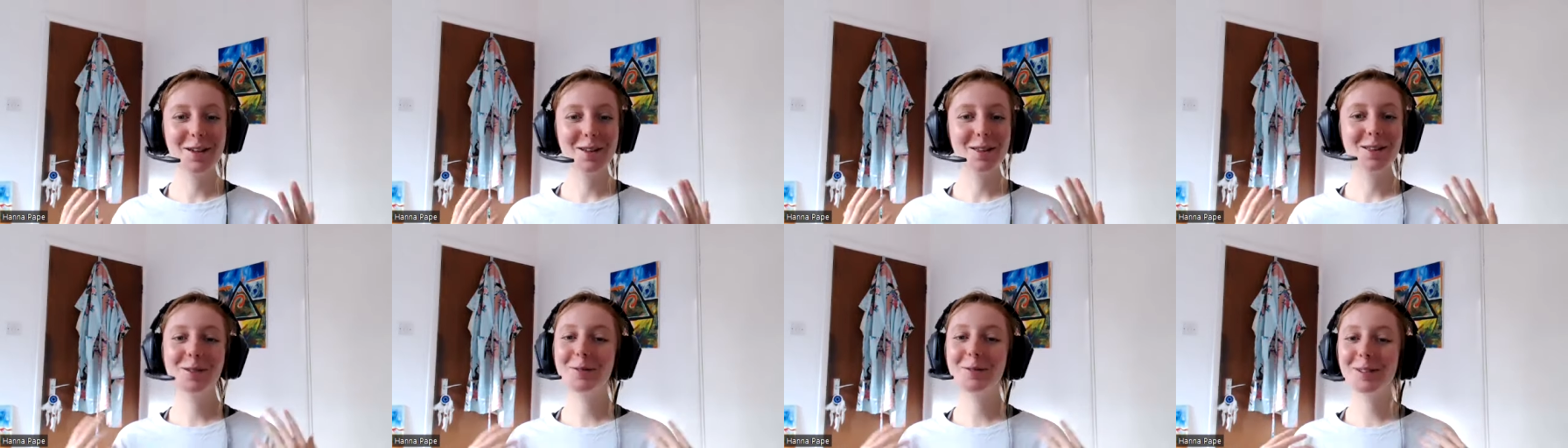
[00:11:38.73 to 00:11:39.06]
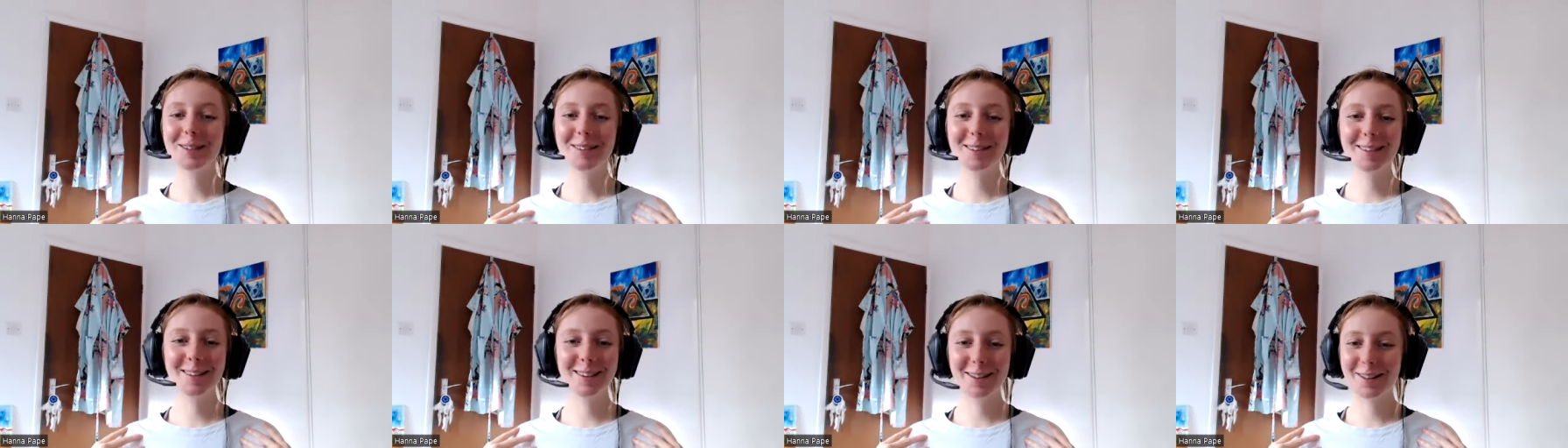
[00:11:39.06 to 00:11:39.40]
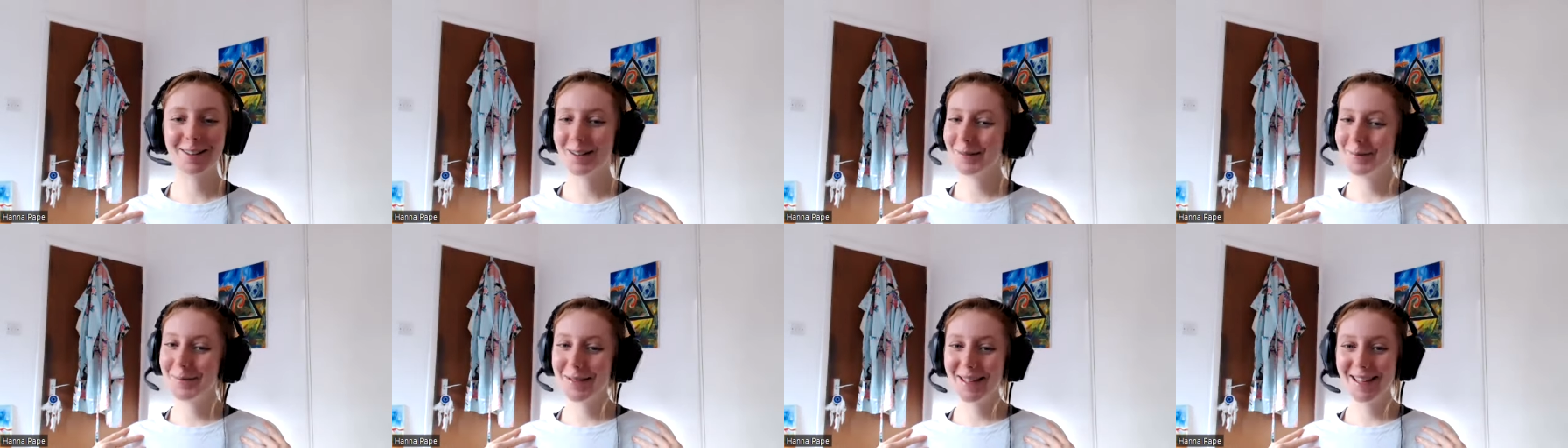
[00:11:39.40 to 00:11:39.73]
you wouldn't
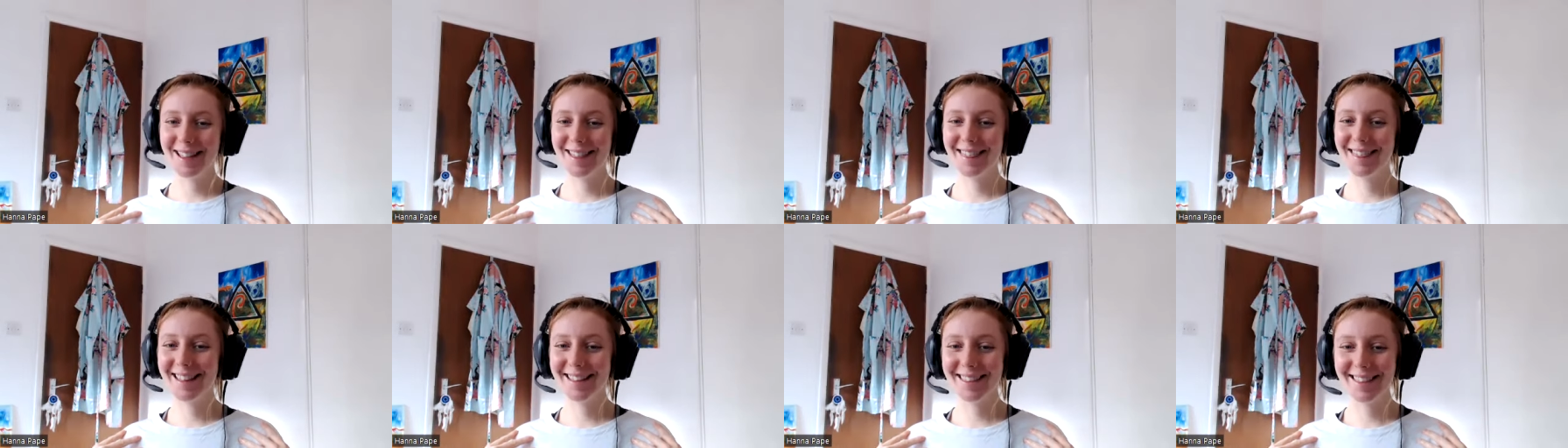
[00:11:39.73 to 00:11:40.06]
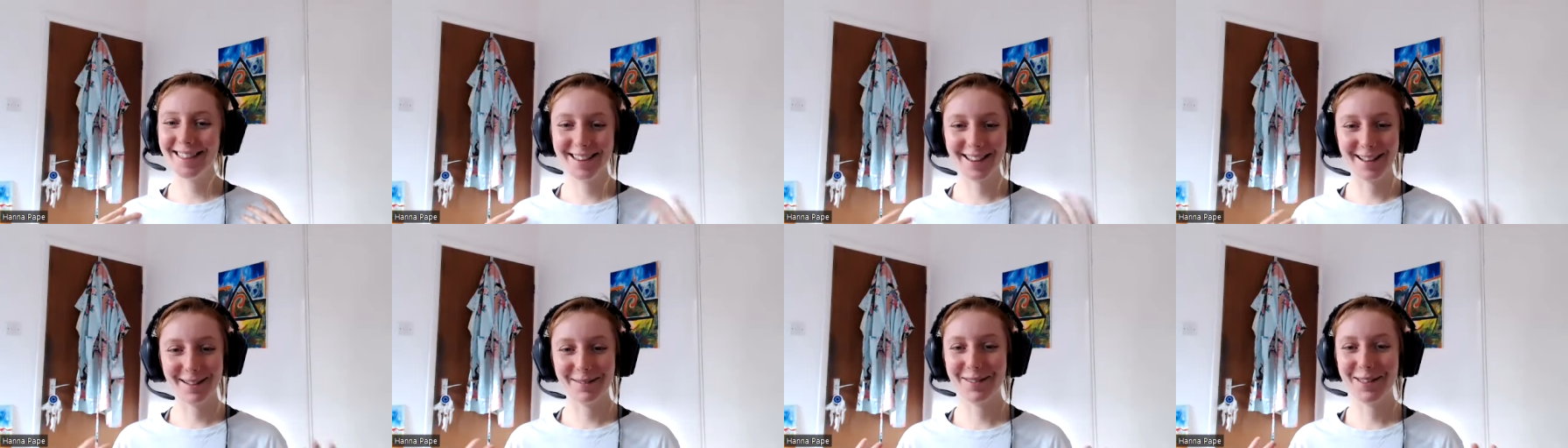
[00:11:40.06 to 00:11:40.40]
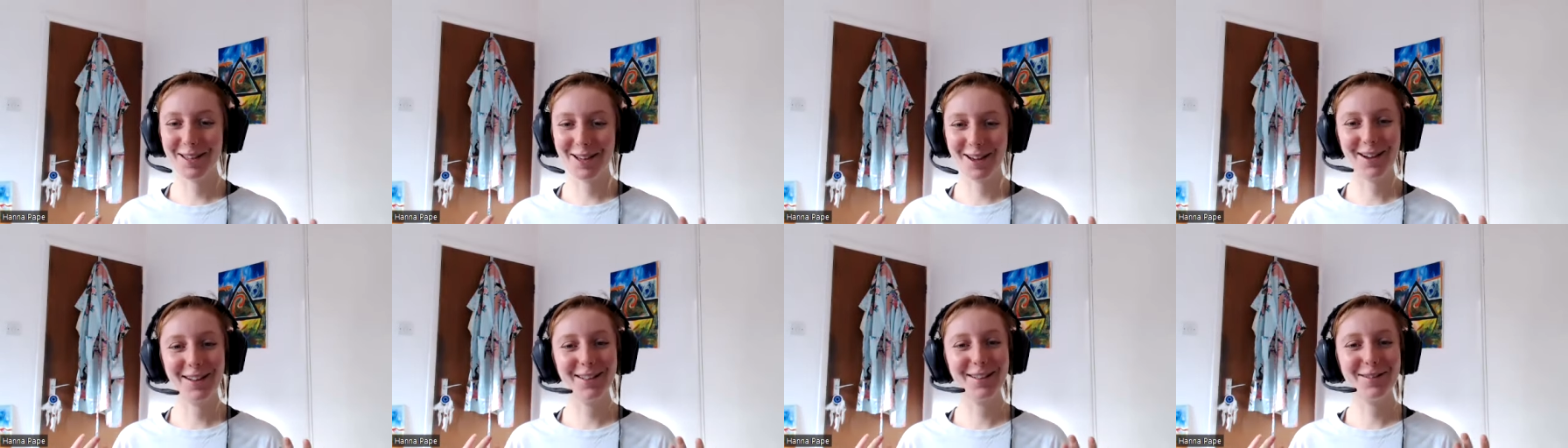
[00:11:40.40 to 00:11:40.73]
look at me and think that I'm
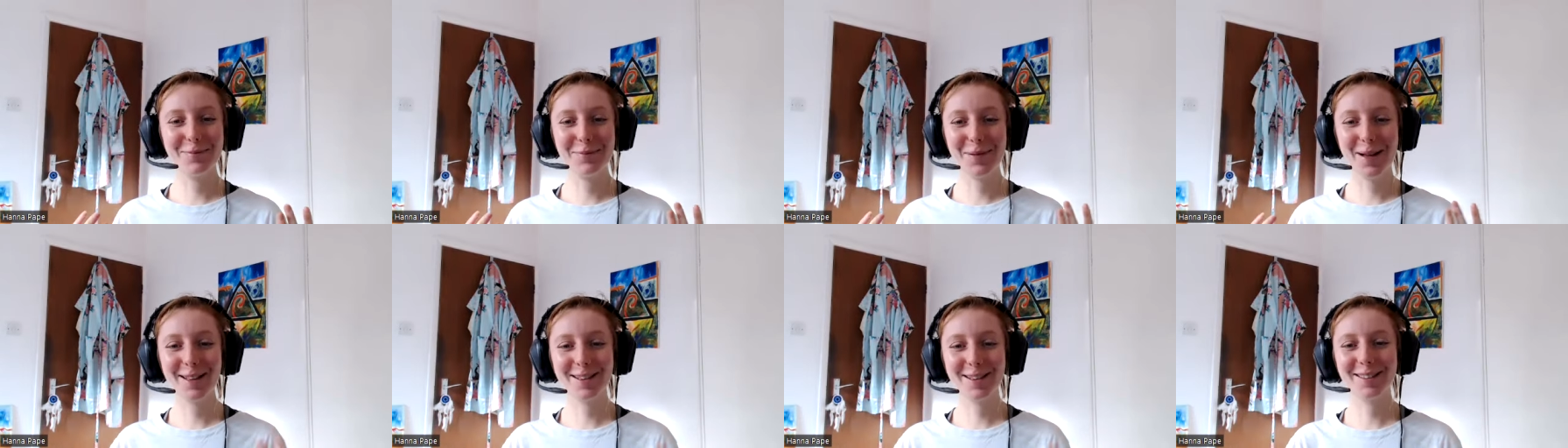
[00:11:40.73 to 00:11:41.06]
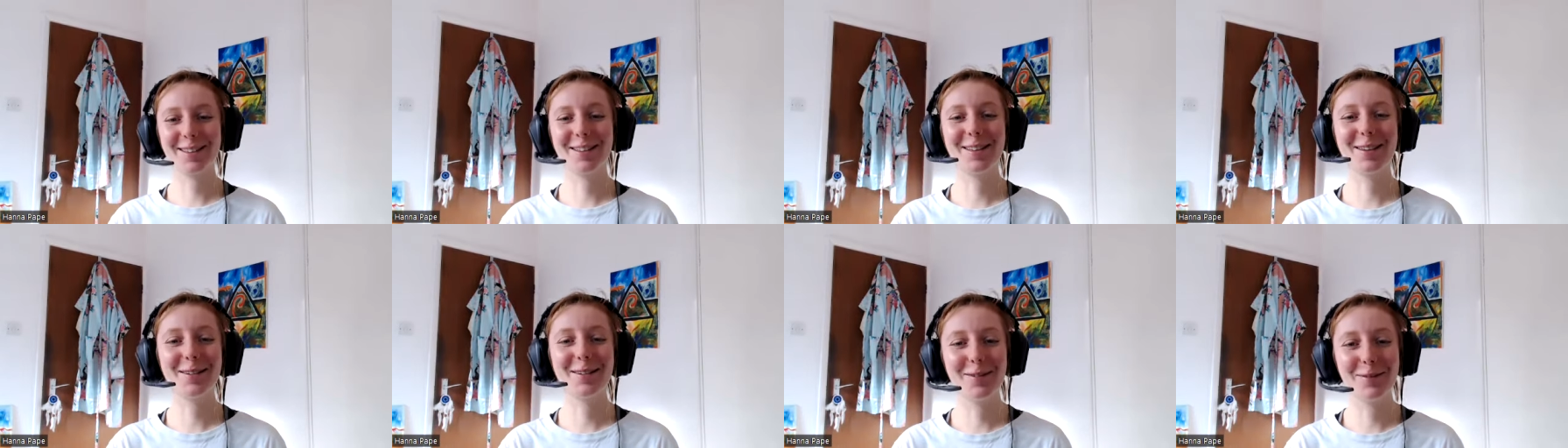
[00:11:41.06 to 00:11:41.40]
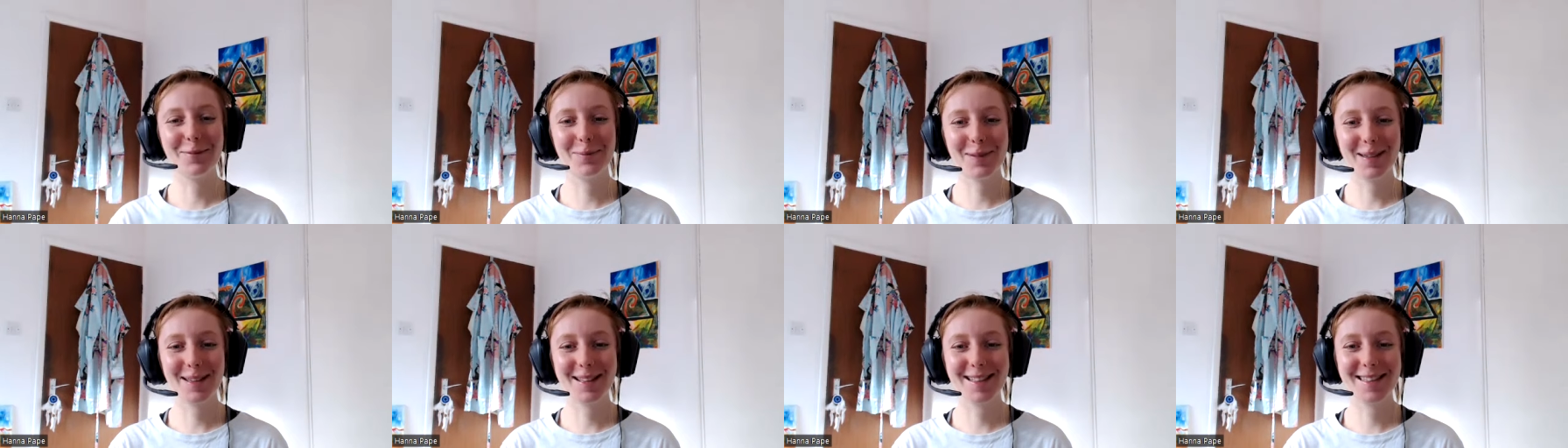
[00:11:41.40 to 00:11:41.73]
the kind of person who
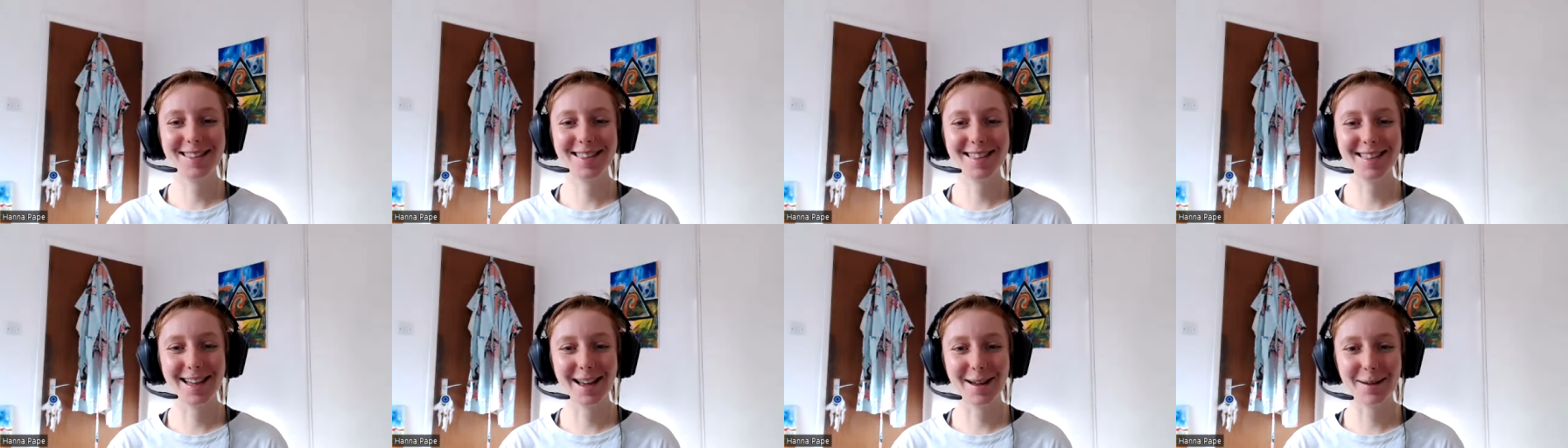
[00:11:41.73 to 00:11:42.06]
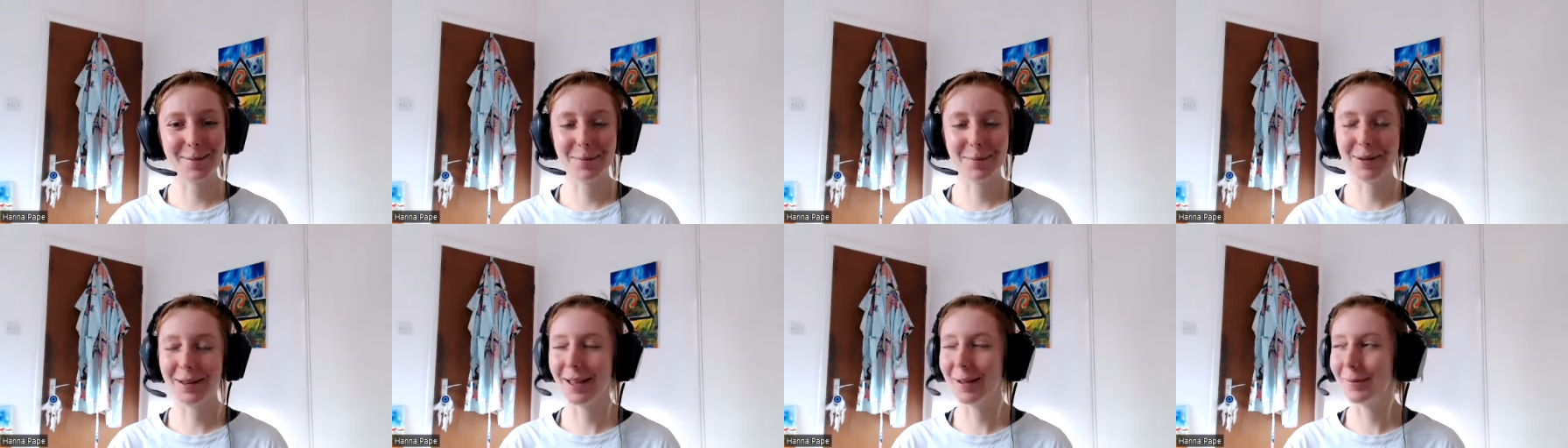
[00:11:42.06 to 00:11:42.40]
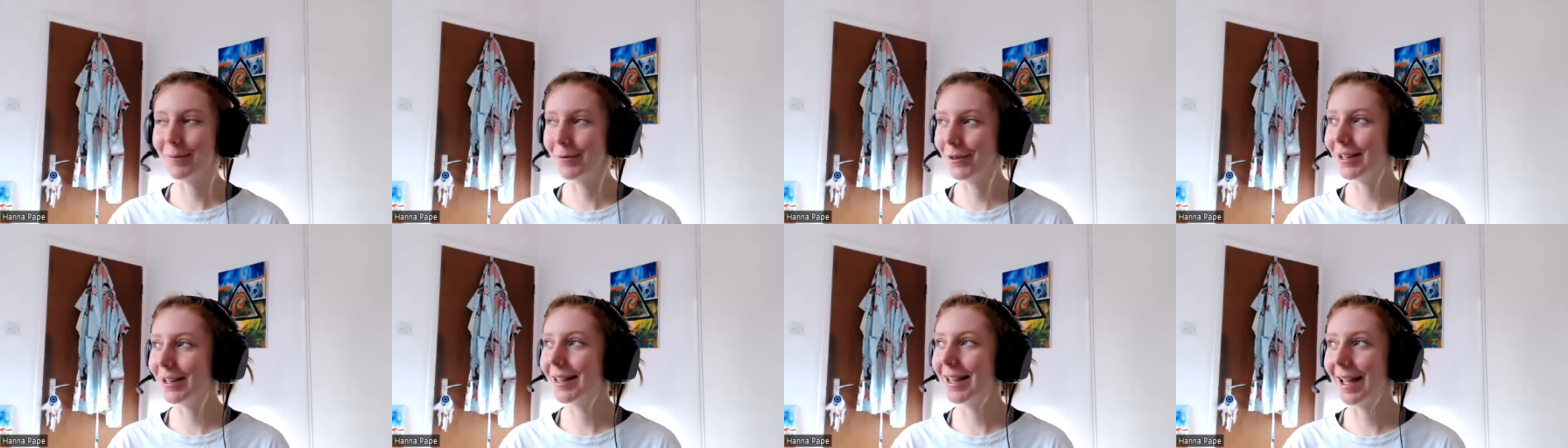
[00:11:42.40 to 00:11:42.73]
would be into that, but I
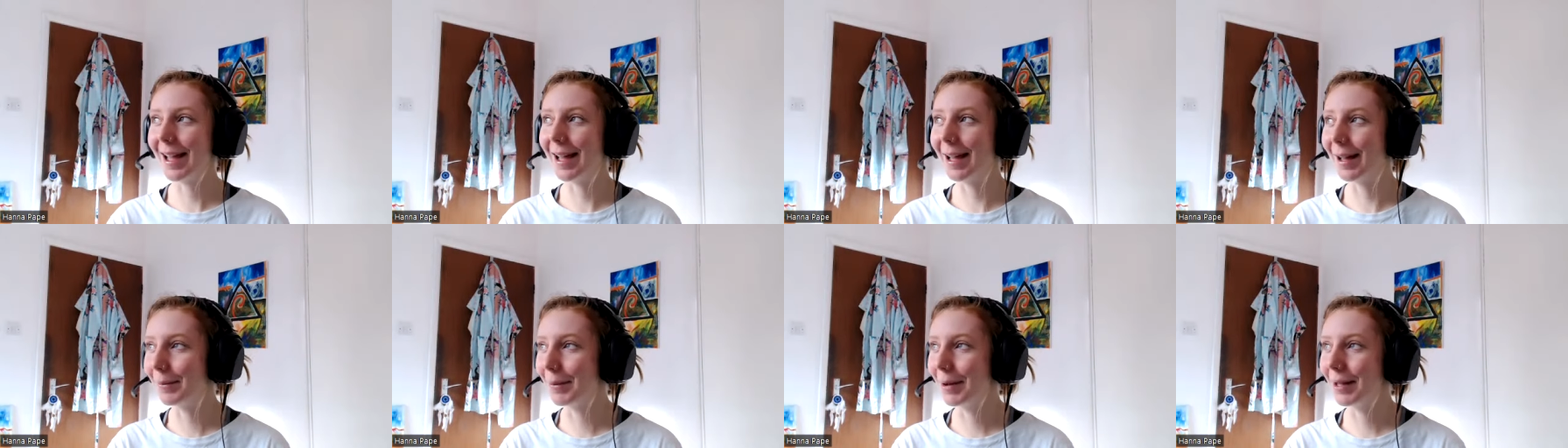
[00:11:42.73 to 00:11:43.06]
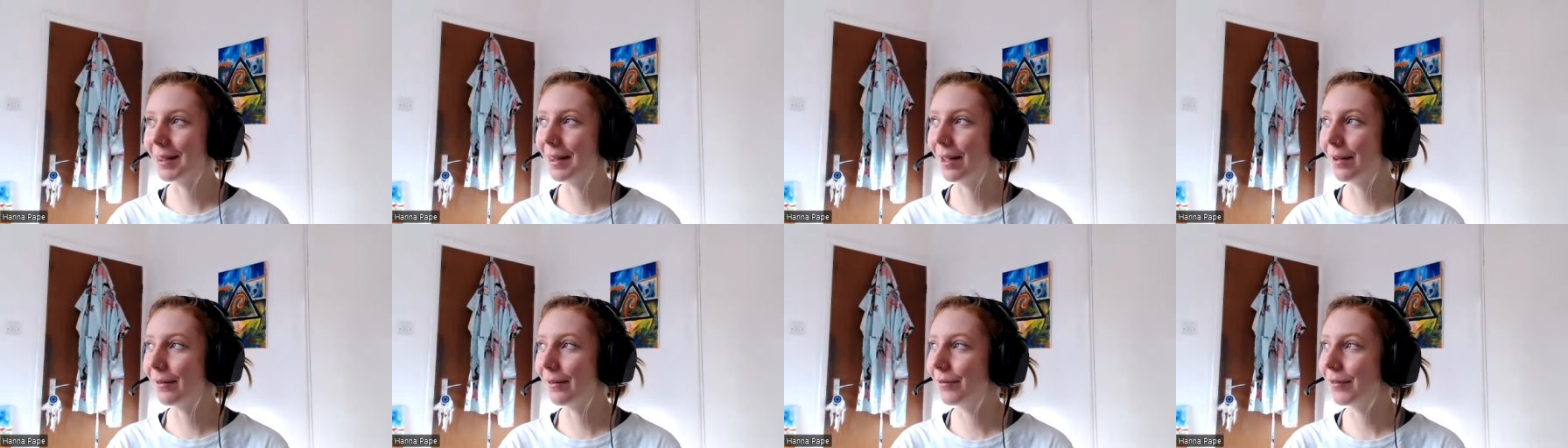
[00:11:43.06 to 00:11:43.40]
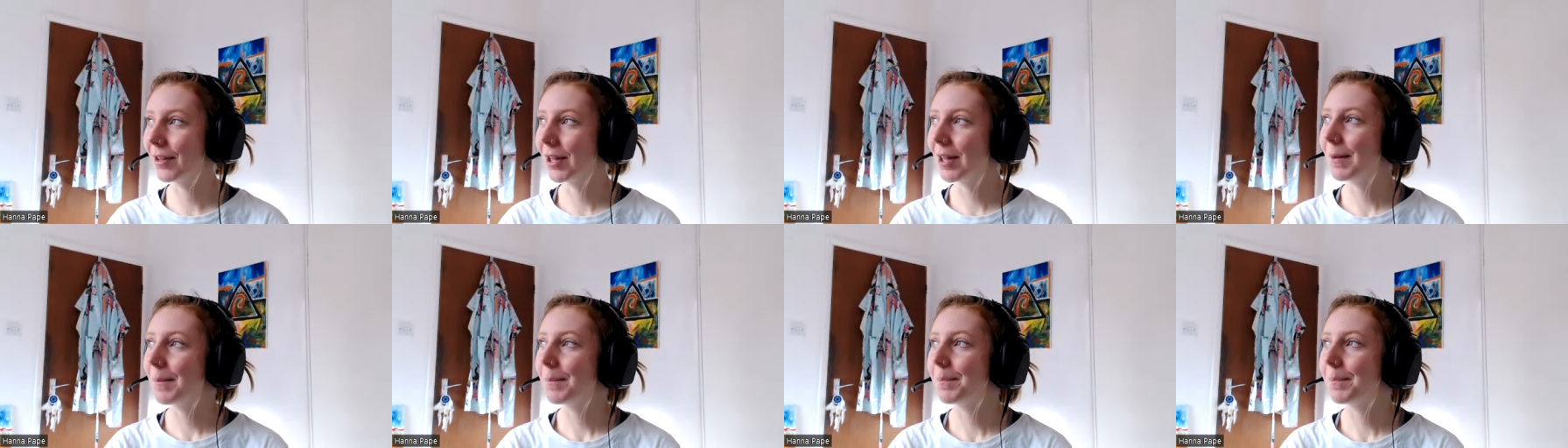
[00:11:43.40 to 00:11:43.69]
really am. I love